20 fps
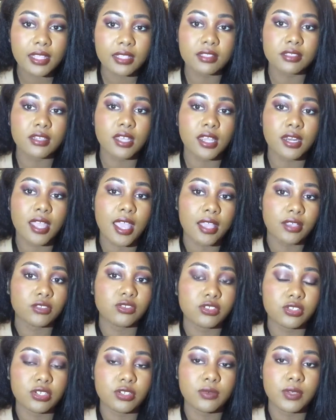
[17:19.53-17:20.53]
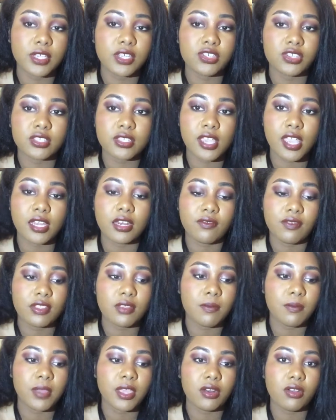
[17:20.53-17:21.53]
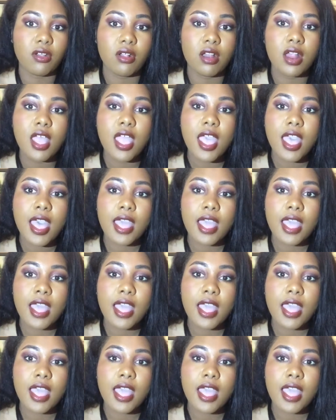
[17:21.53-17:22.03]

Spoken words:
that's not as dewy, just kind of in the middle.